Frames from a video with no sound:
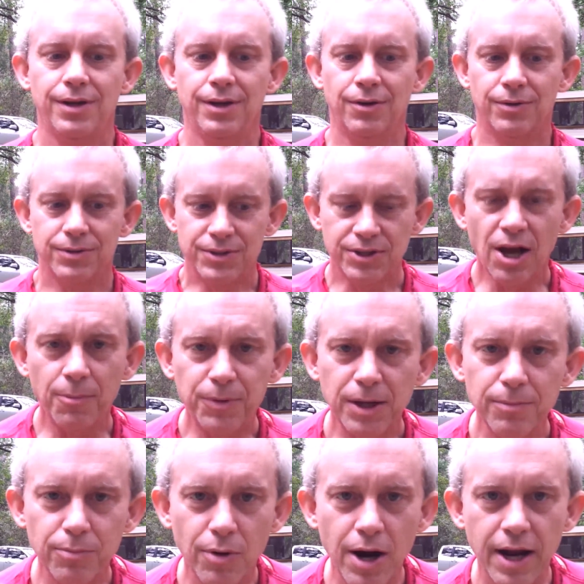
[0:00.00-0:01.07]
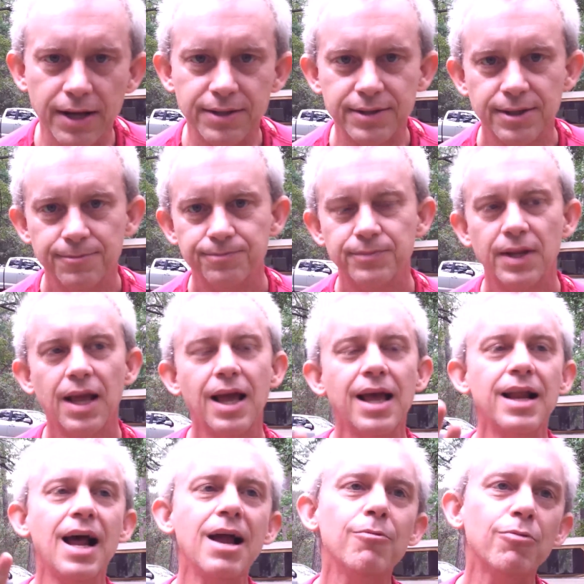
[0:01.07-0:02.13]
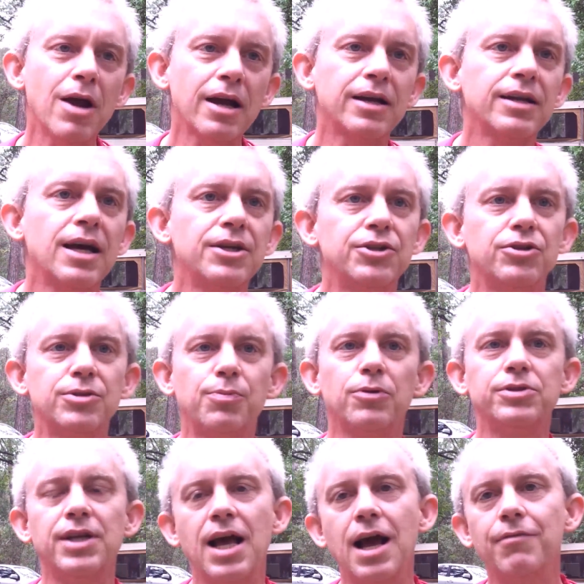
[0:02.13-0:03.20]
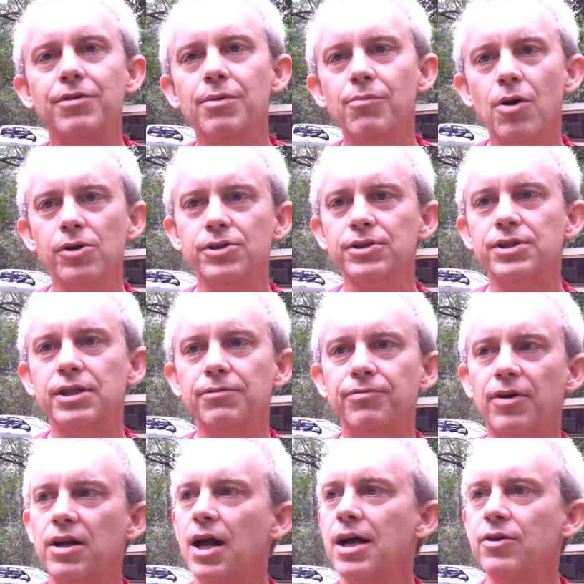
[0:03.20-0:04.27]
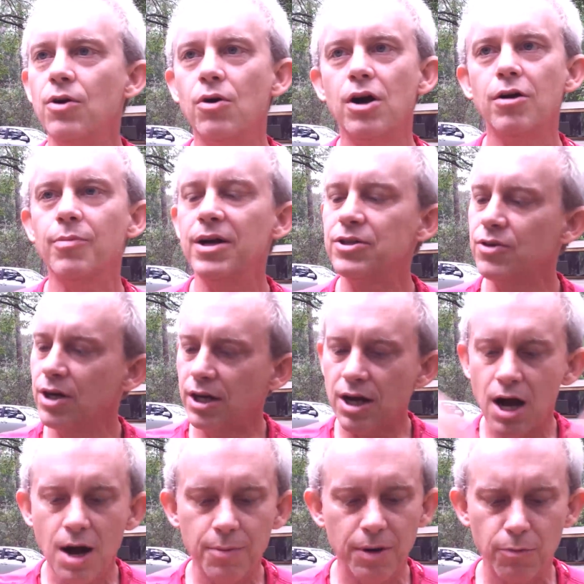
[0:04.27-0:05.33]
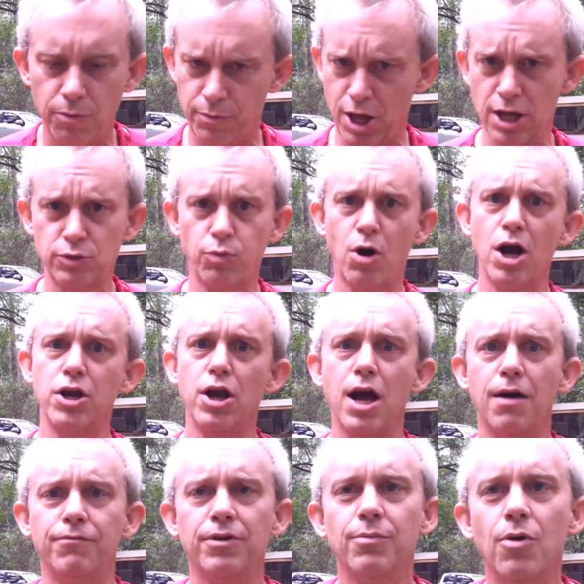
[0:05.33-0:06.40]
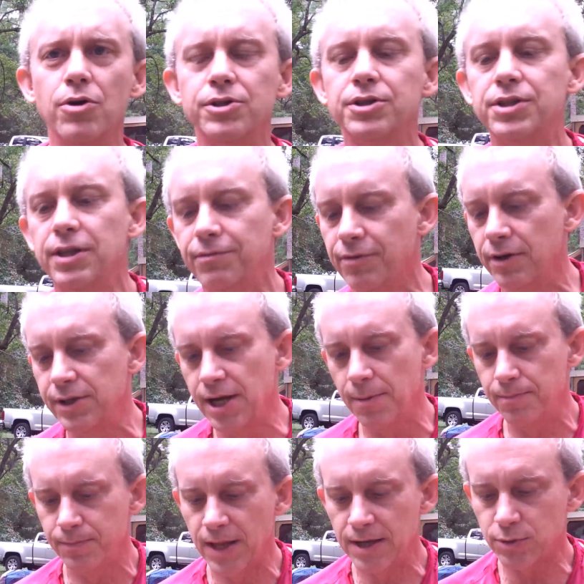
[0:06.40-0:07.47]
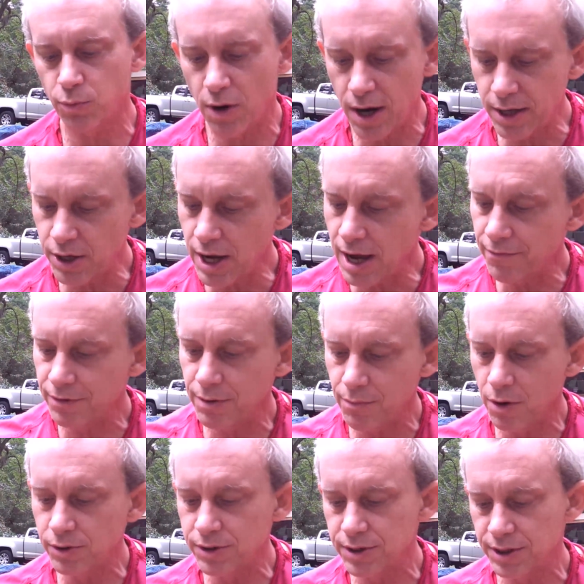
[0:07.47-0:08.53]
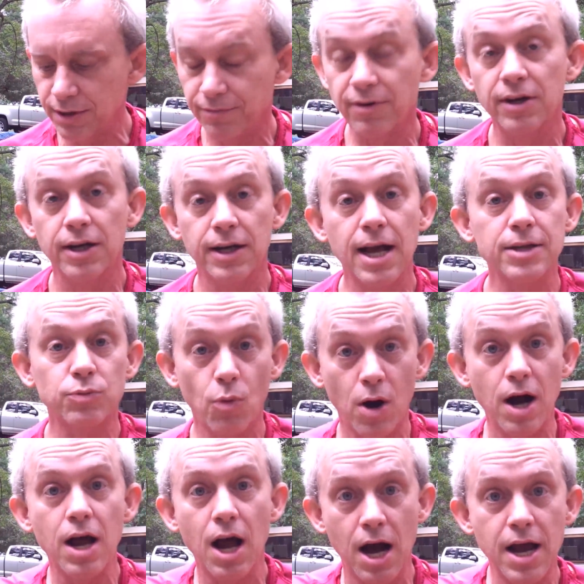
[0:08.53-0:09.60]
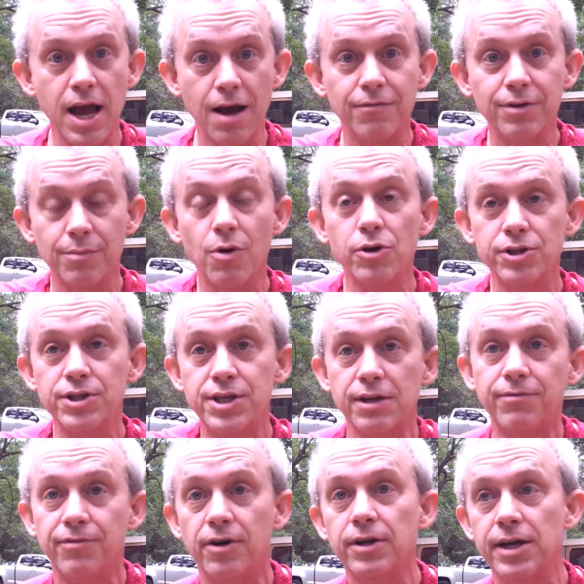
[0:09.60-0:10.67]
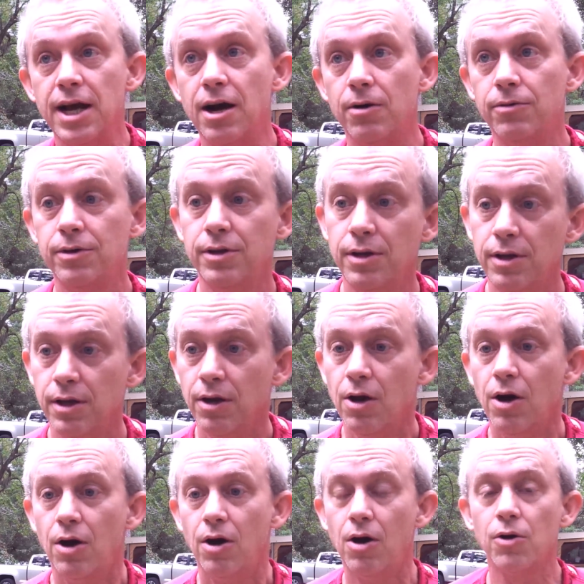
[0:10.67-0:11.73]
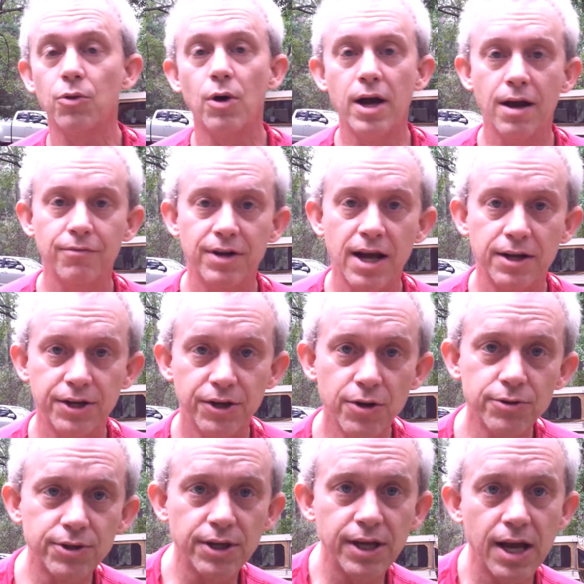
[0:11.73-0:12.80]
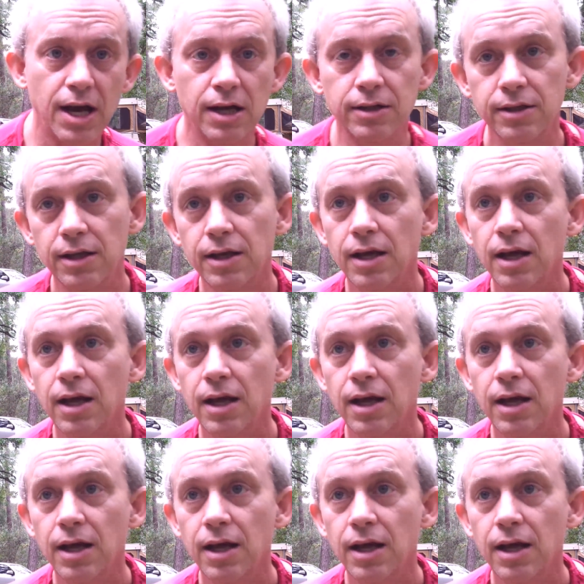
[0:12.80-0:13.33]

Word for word: you know, something breaks. And I recognize you're supposed to have an emergency fund. I know everybody's going to comment, well, that's why you have an emergency fund. Yep, that's why you have an emergency fund. And that's why I have an emergency fund now. Although I haven't had to use it yet,